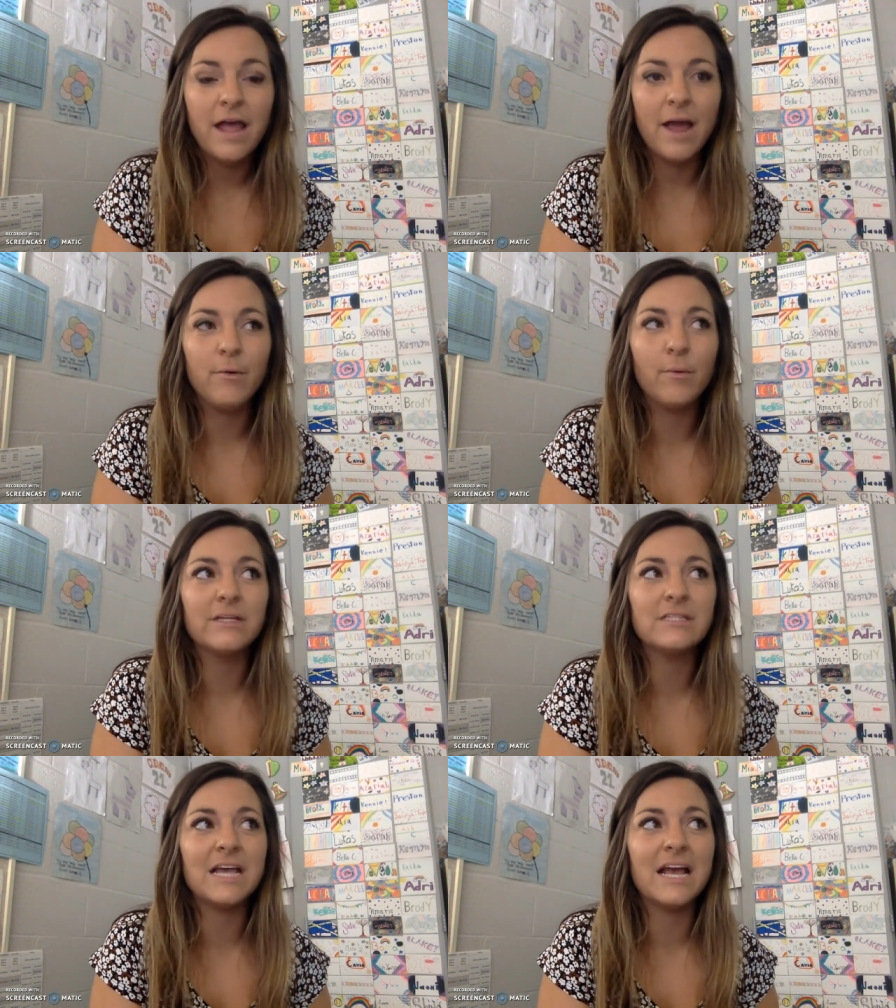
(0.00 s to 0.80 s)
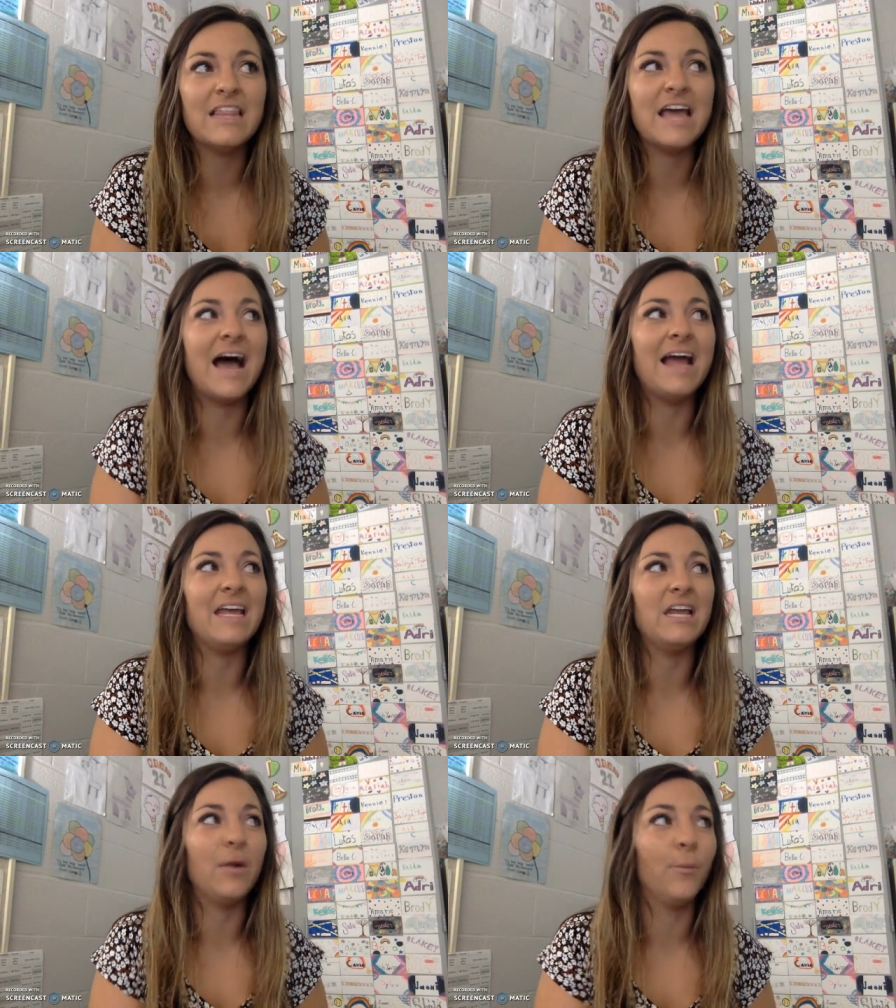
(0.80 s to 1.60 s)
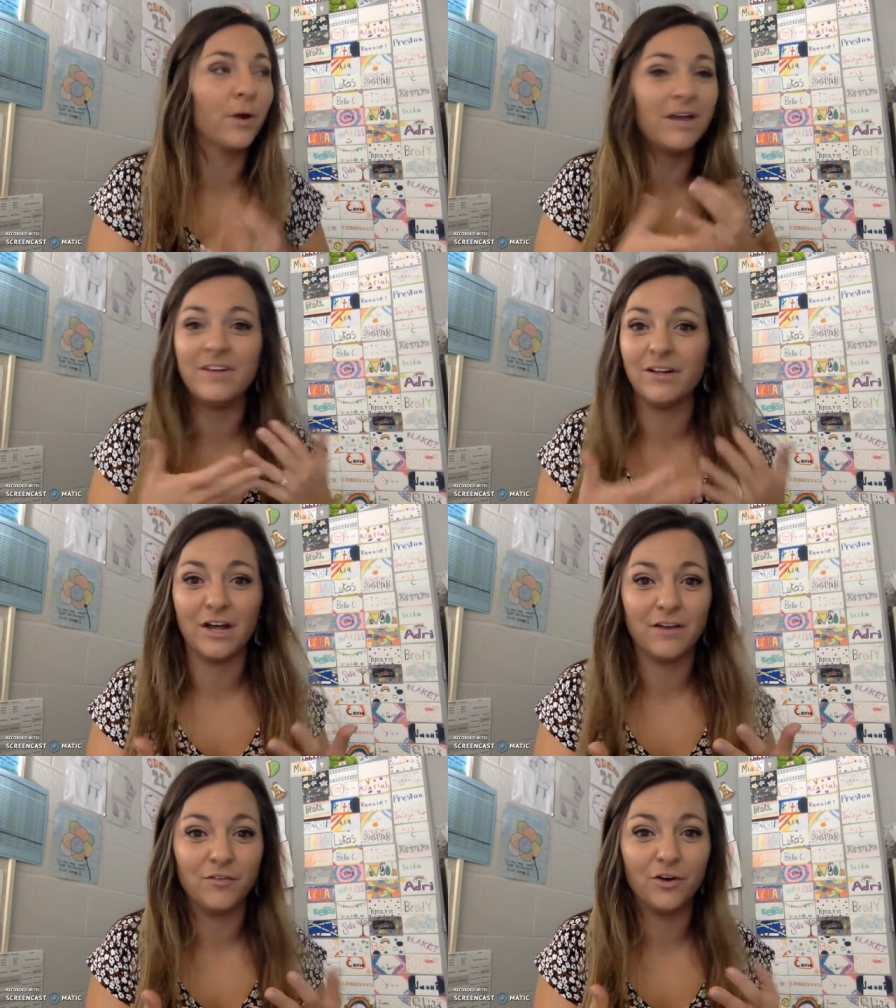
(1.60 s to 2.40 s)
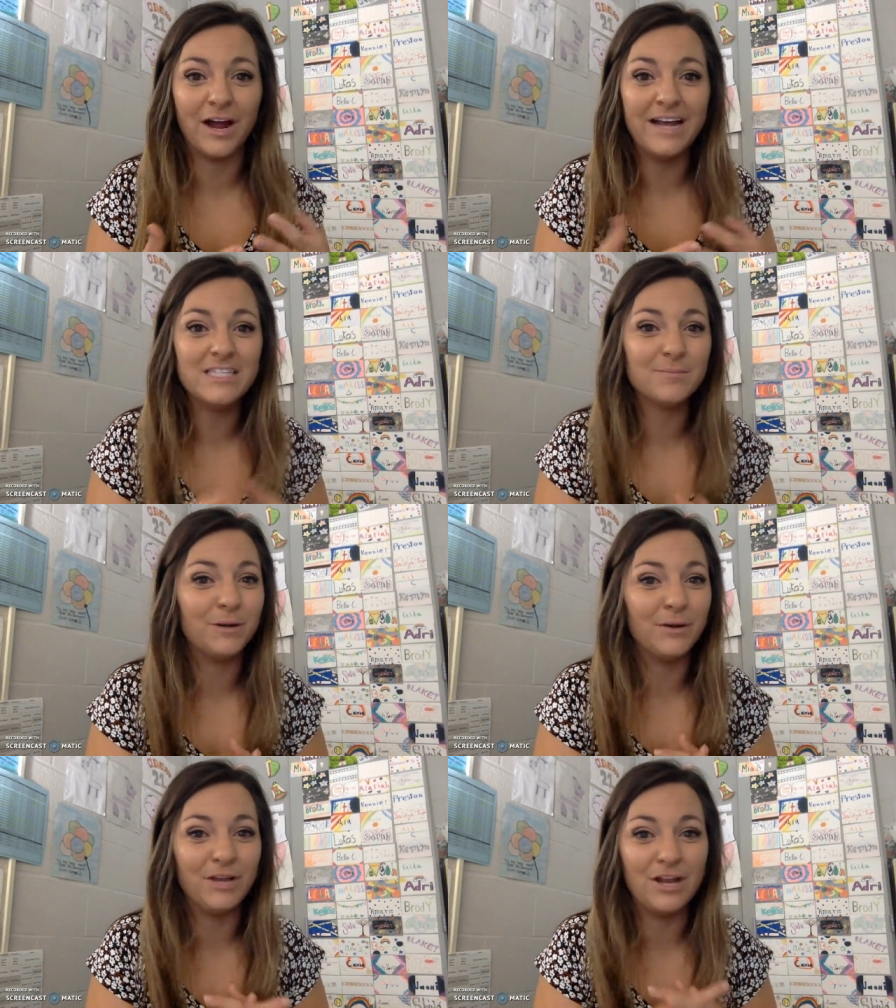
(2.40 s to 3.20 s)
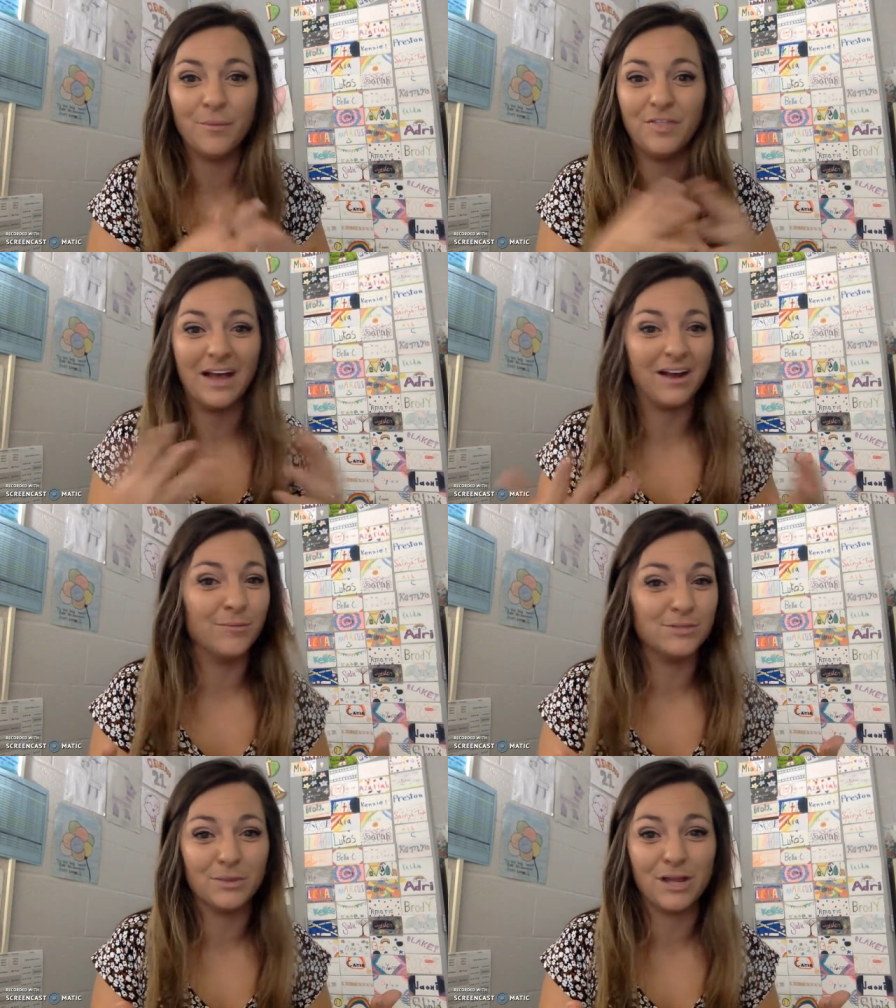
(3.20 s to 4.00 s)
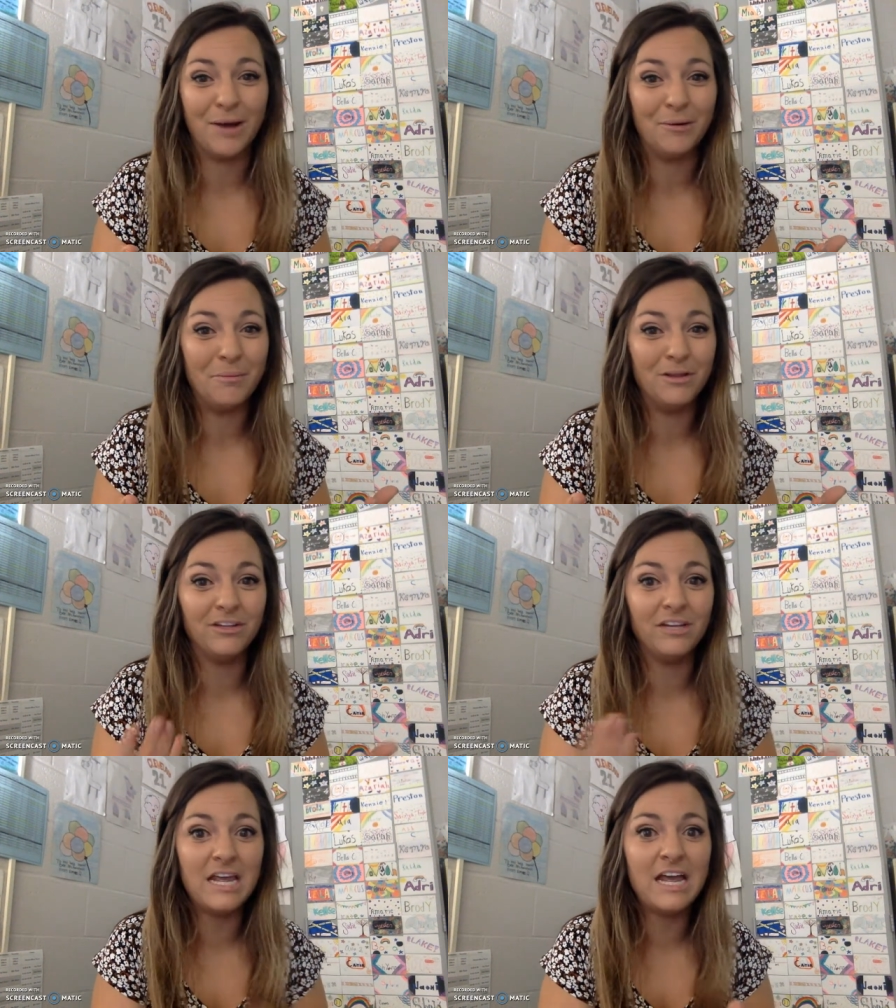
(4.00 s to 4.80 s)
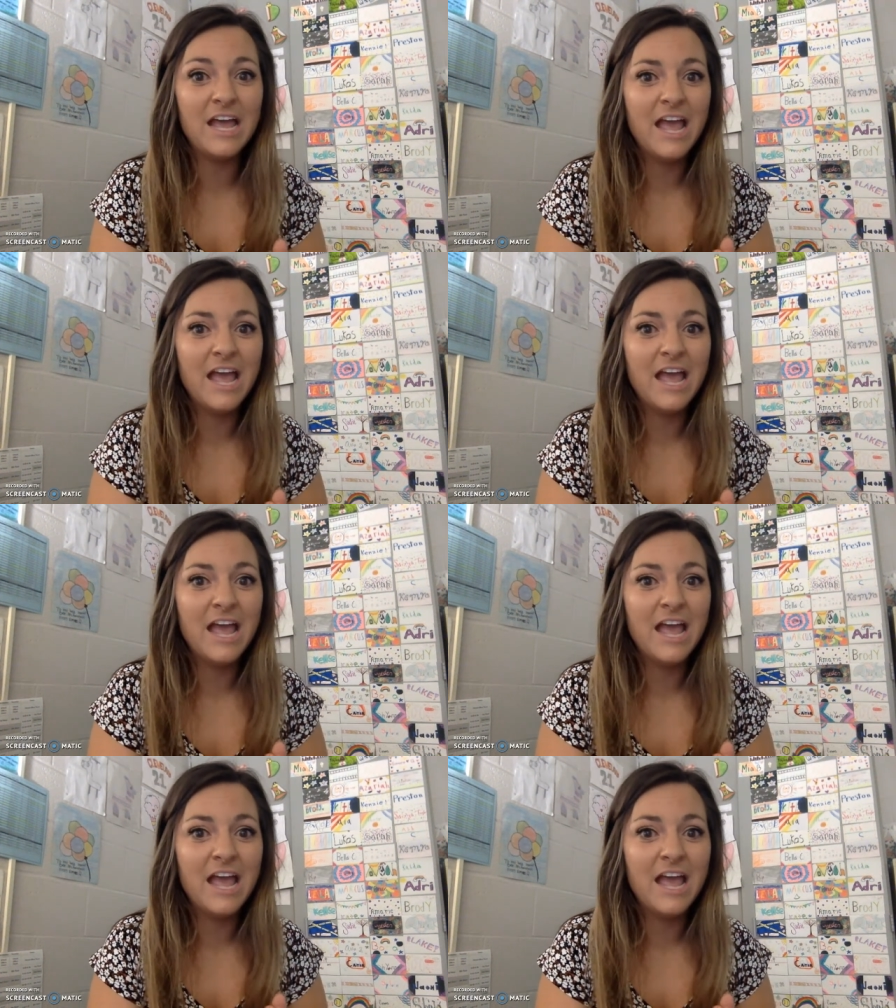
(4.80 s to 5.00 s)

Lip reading: And we want to say that, we're giving a lot of grace, but, that comes with accountability.